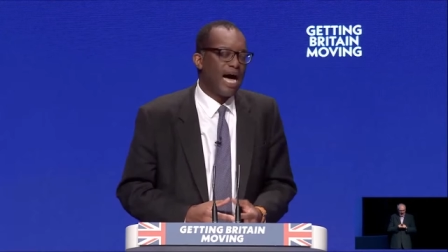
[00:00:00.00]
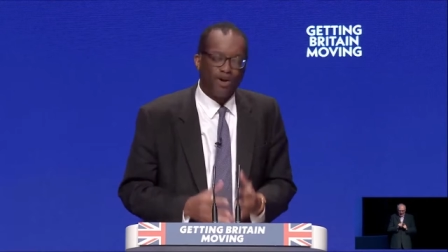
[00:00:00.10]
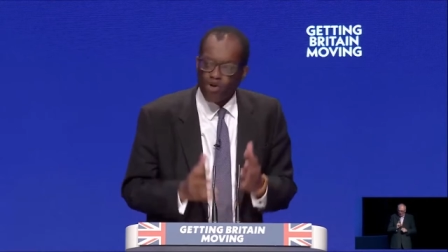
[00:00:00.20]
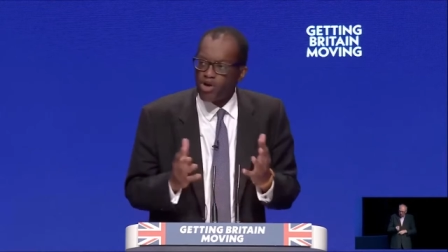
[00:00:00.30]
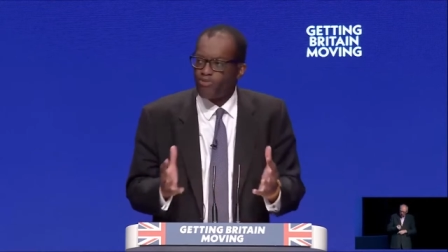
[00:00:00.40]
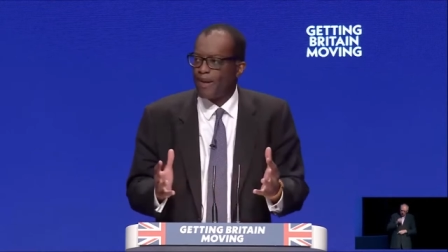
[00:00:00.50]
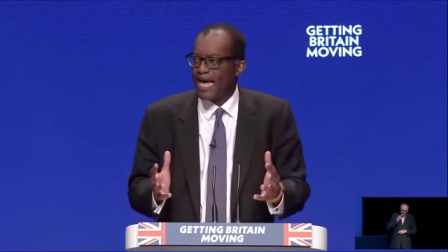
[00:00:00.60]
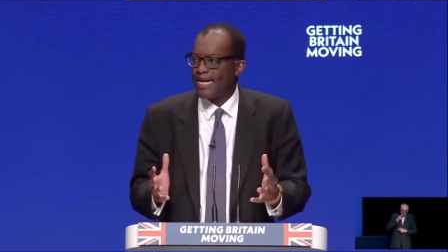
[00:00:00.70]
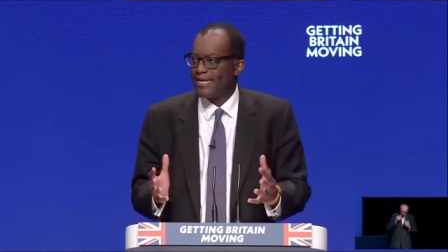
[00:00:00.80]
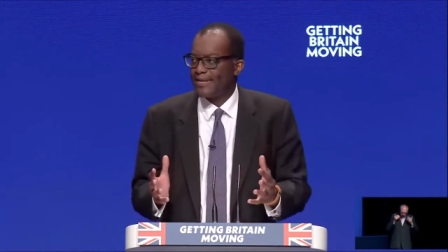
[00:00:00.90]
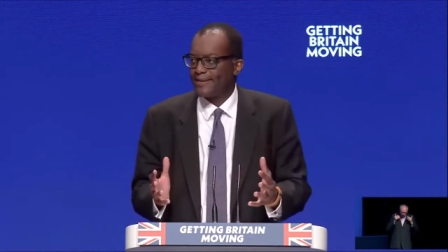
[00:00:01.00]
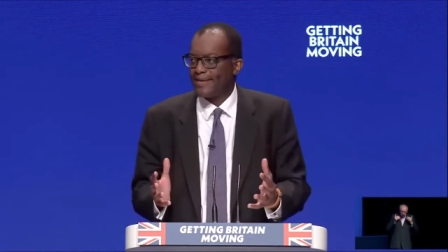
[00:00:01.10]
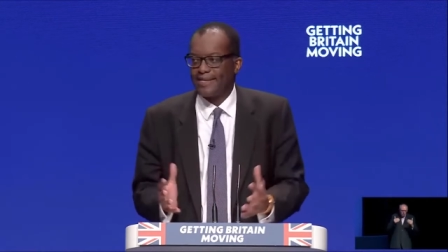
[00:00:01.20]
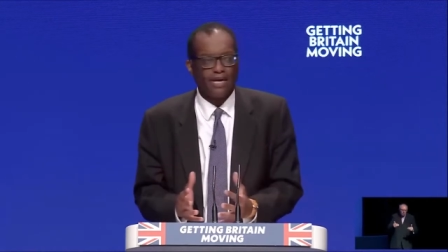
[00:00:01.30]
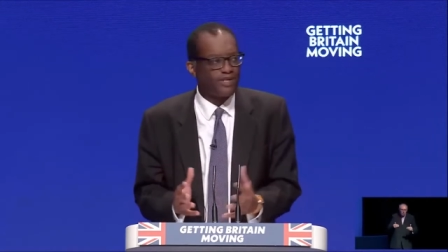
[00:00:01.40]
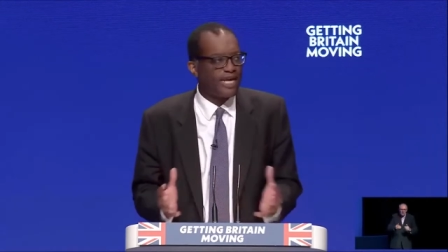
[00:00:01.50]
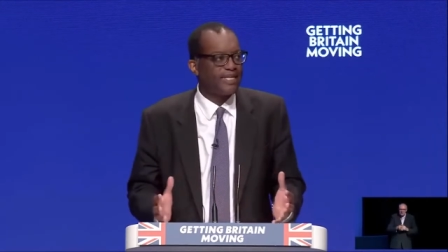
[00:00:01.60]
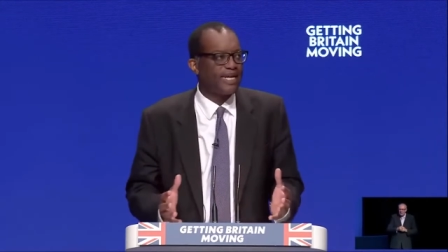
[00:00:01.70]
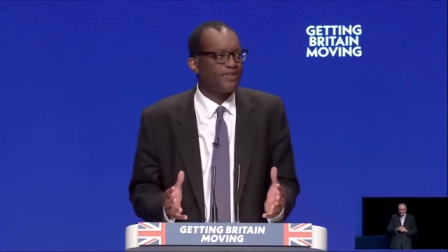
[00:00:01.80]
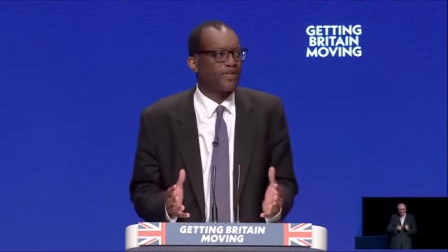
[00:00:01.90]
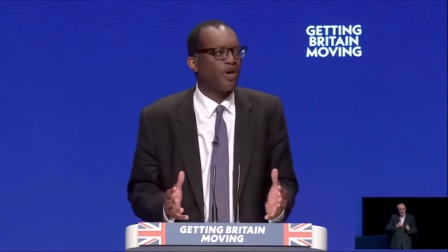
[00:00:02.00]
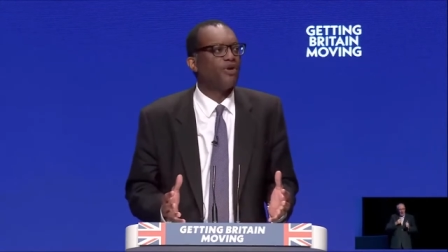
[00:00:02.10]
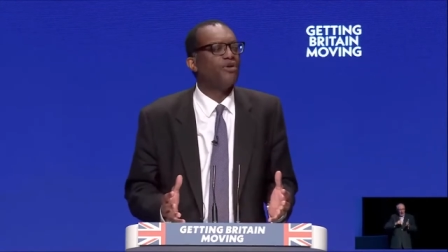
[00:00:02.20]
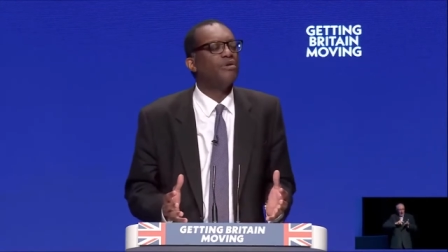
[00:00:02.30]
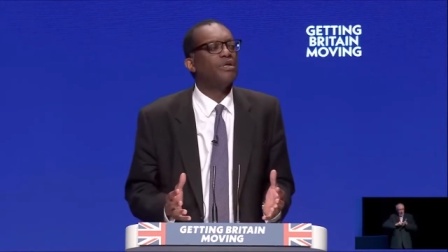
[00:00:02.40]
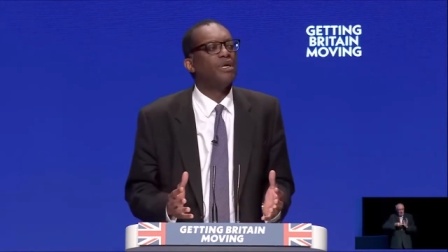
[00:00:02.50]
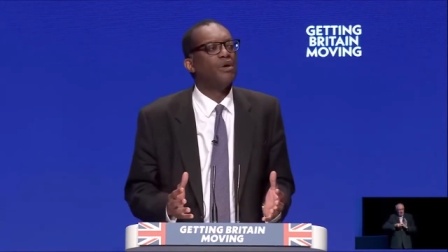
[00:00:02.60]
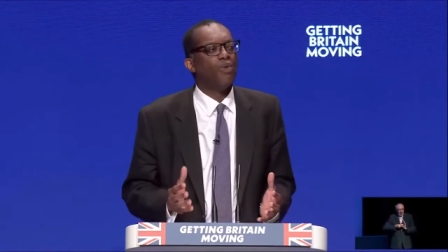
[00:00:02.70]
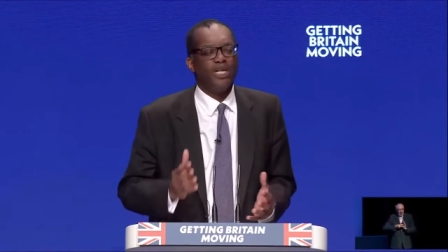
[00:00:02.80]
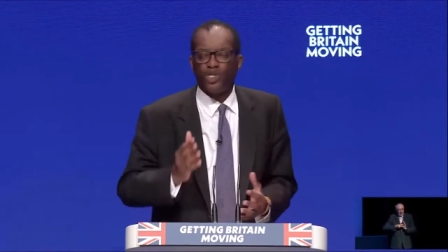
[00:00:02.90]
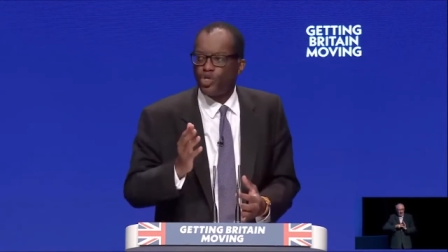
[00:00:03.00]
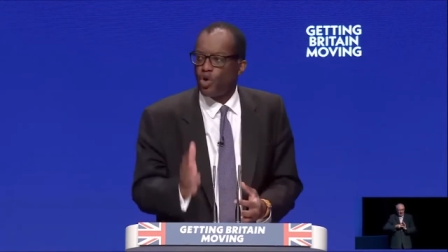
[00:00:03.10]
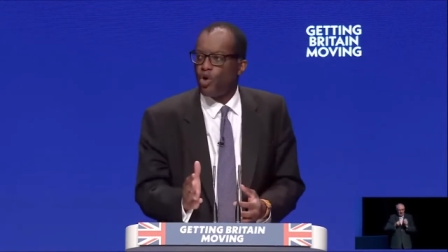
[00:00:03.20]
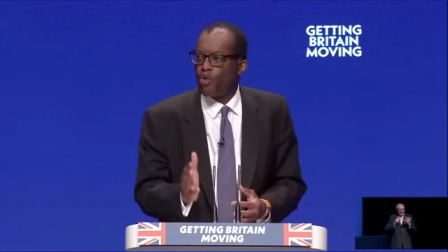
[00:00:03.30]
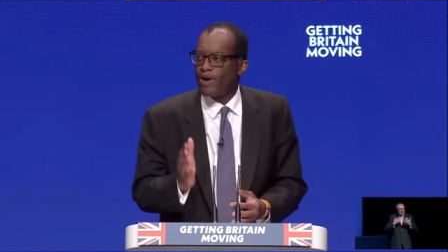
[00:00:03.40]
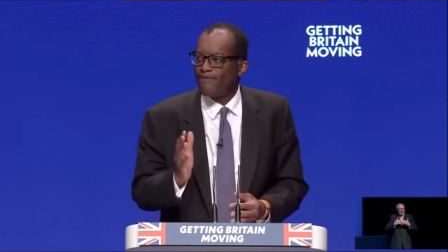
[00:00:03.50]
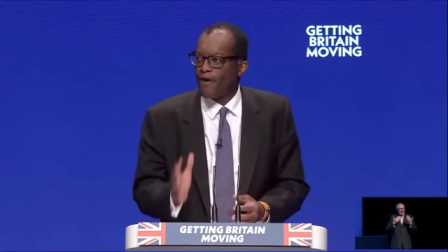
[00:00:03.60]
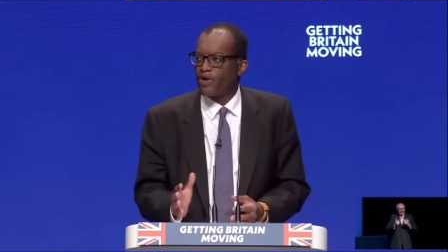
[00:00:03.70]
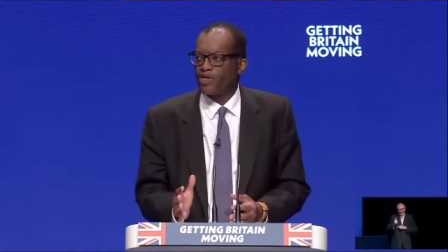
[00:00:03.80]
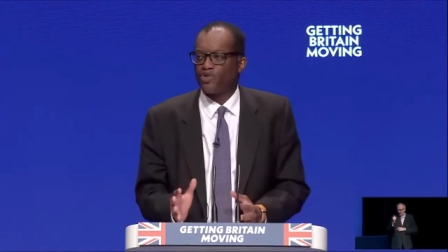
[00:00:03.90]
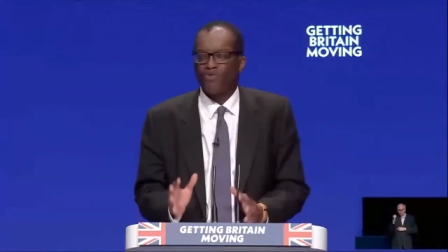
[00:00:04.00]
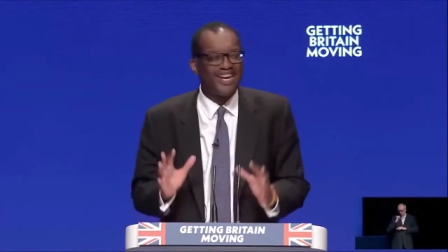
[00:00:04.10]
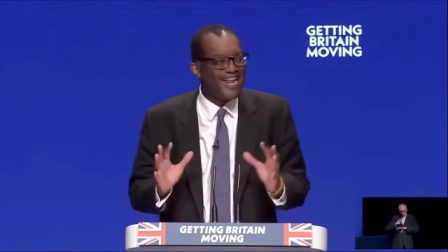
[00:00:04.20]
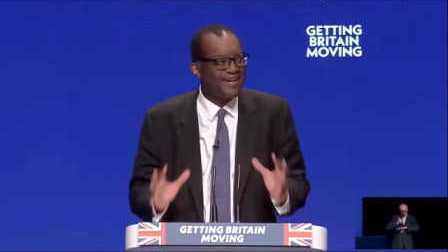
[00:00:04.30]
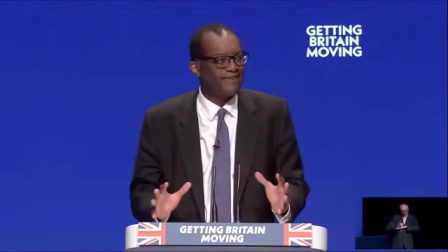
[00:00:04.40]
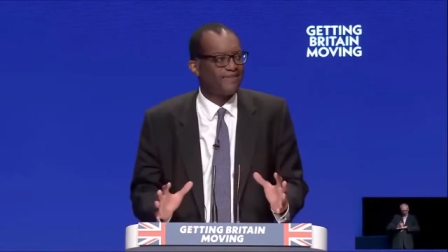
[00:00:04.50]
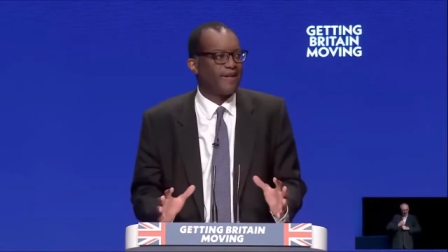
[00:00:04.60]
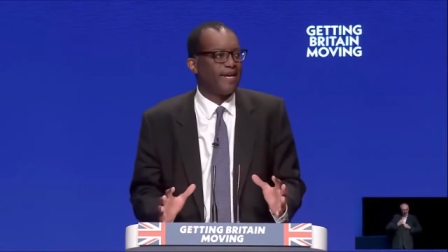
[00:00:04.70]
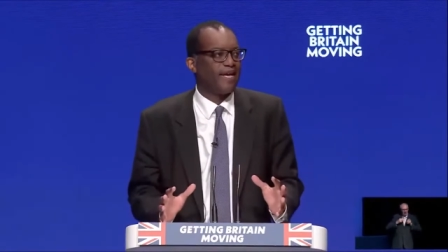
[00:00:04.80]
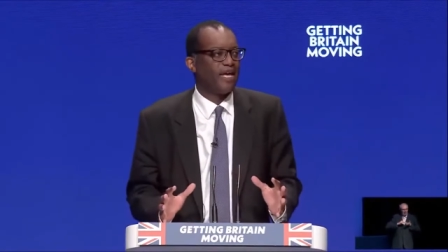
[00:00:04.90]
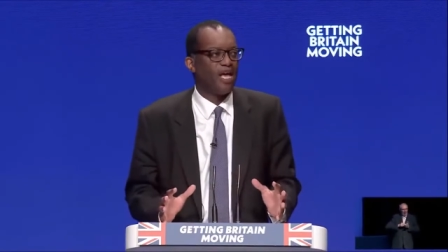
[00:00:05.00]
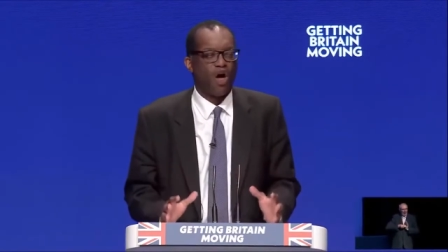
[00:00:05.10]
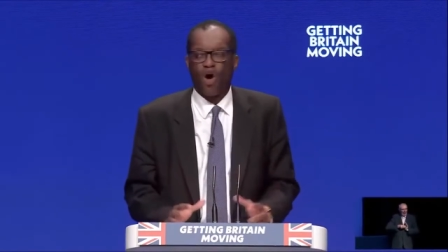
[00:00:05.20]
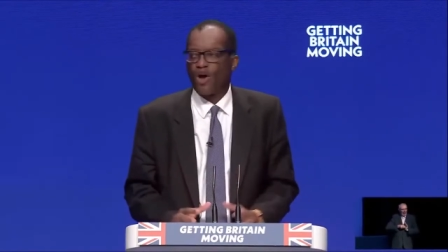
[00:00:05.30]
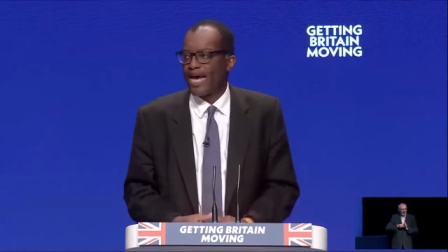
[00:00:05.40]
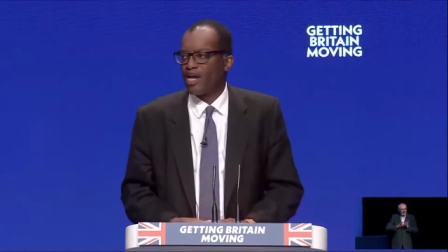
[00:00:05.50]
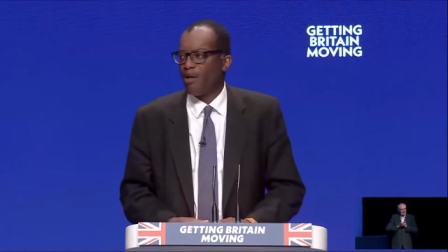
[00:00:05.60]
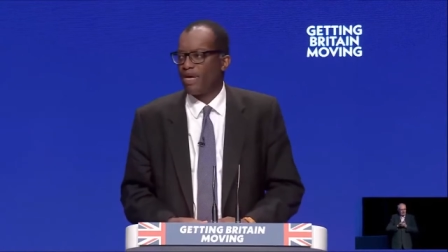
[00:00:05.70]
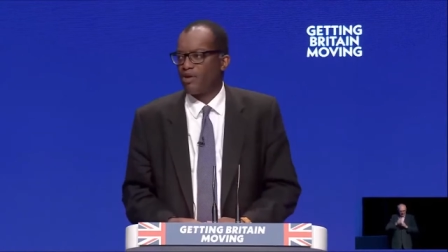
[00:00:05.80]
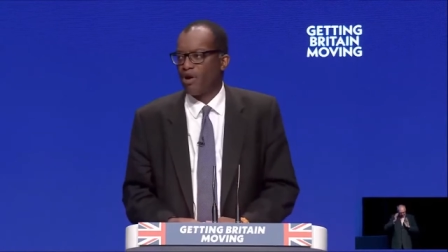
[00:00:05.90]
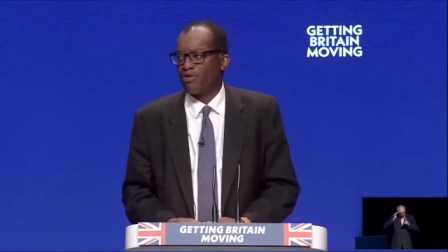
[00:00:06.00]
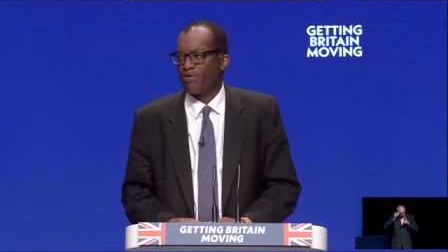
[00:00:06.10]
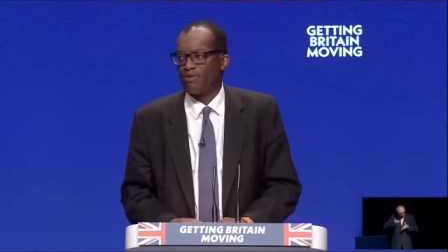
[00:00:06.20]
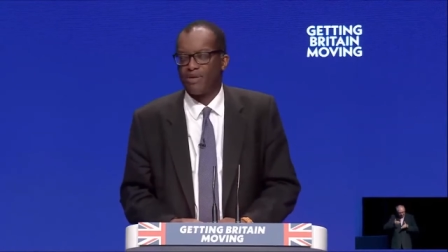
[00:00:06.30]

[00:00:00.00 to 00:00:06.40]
Our growth plan, set out ten days ago, will ensure we focus relentlessly on economic growth,